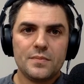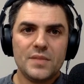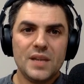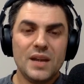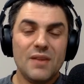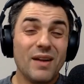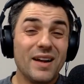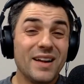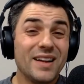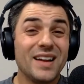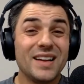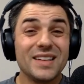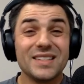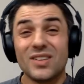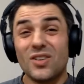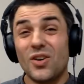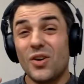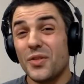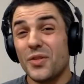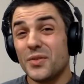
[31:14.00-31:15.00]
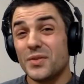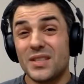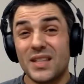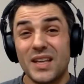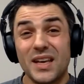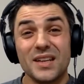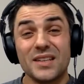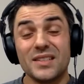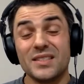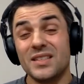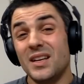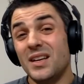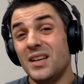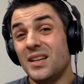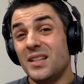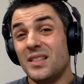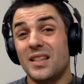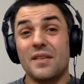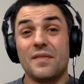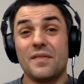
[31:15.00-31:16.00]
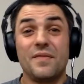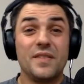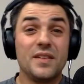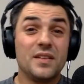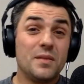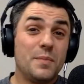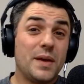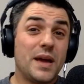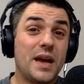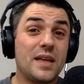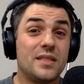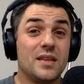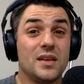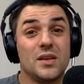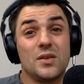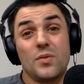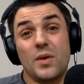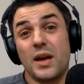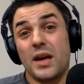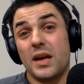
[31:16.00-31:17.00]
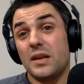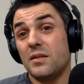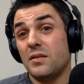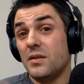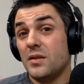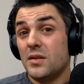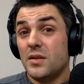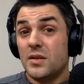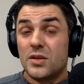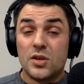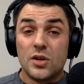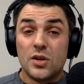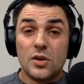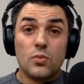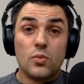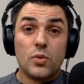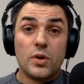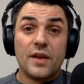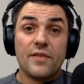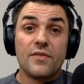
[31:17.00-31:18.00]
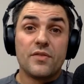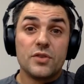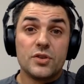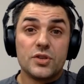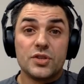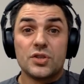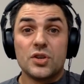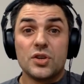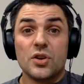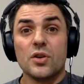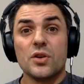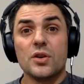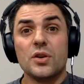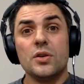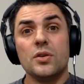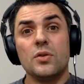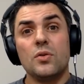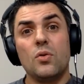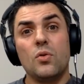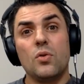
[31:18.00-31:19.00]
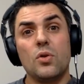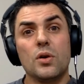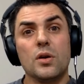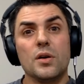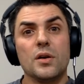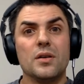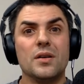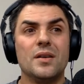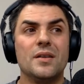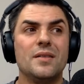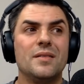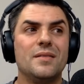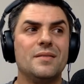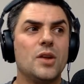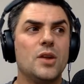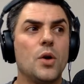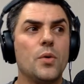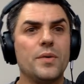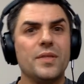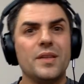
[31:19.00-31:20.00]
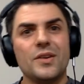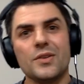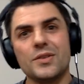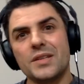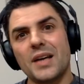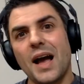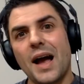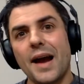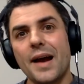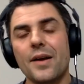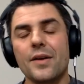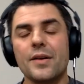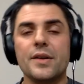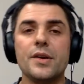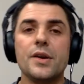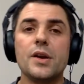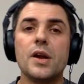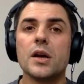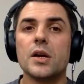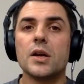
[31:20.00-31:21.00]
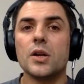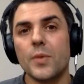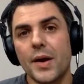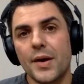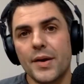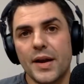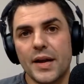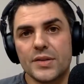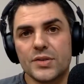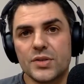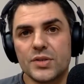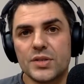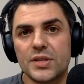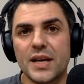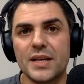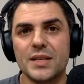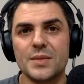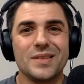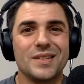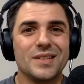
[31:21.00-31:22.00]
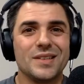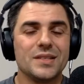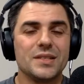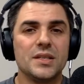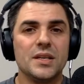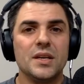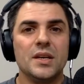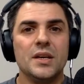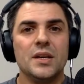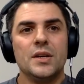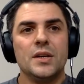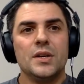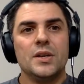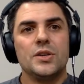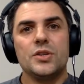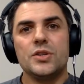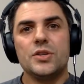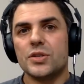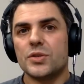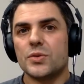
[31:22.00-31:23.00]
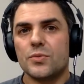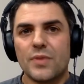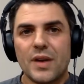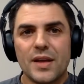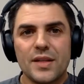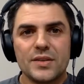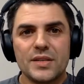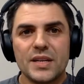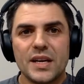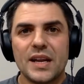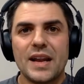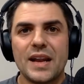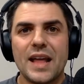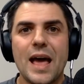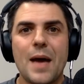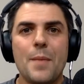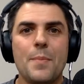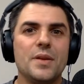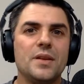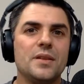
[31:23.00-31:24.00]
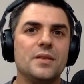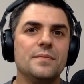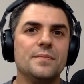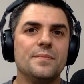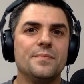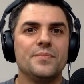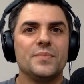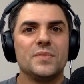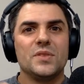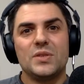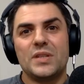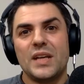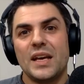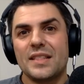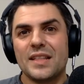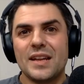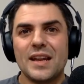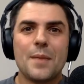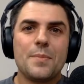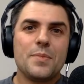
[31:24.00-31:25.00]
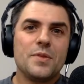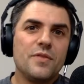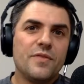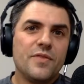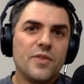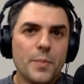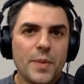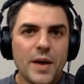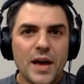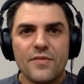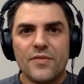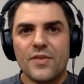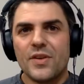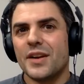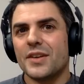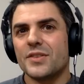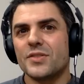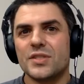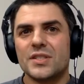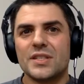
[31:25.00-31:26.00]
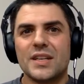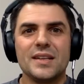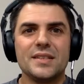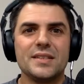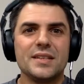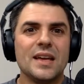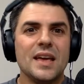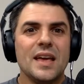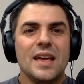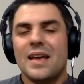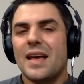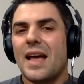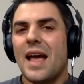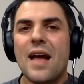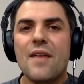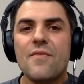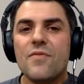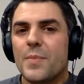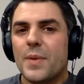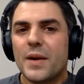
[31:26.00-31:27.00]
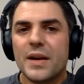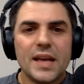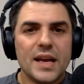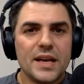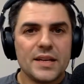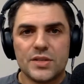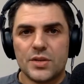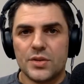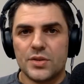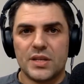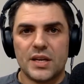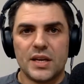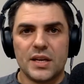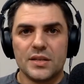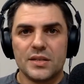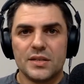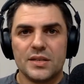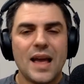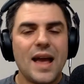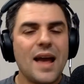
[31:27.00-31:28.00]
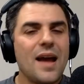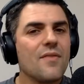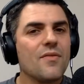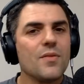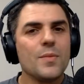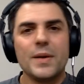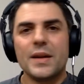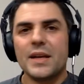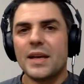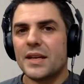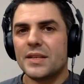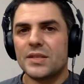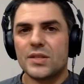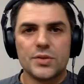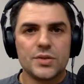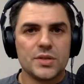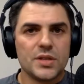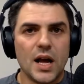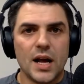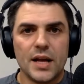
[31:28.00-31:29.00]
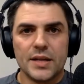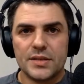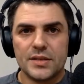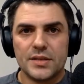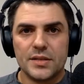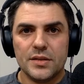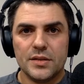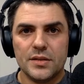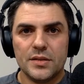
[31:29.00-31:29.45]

I recognize that all those things, like feeling bad that you ate, you know, whatever dessert, or knowing that you're tired and you're not going to go out and exercise because you just would rather take a nap and you take the nap and you feel bad for not exercising. Everybody has those things. Everybody has those thoughts.